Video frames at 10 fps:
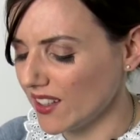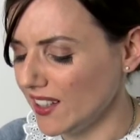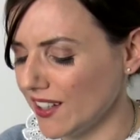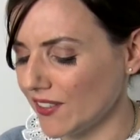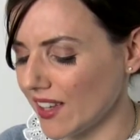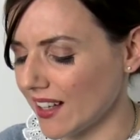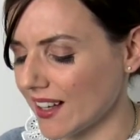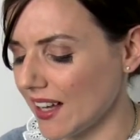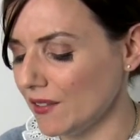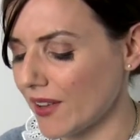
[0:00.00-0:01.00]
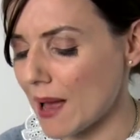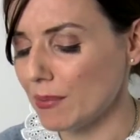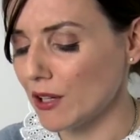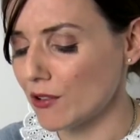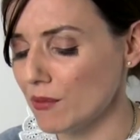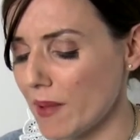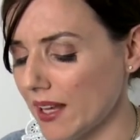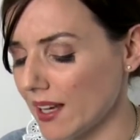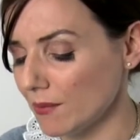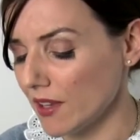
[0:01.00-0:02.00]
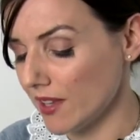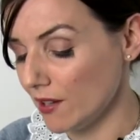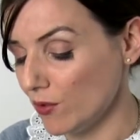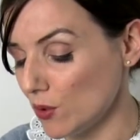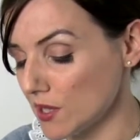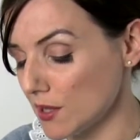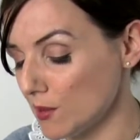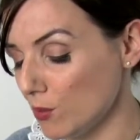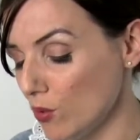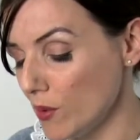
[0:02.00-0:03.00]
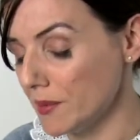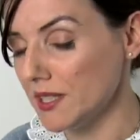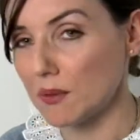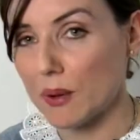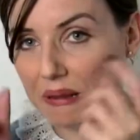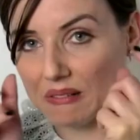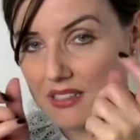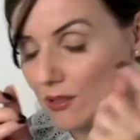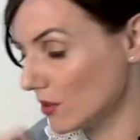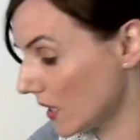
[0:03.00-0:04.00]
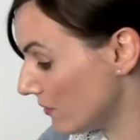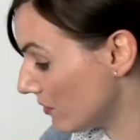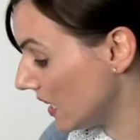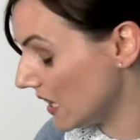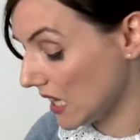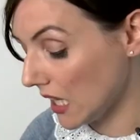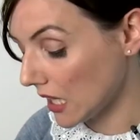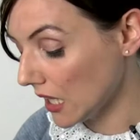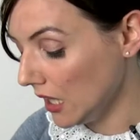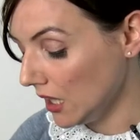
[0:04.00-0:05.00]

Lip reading: you know, that kind of cabin crew makeup that they force those poor women to wear, where it's all kind of really thick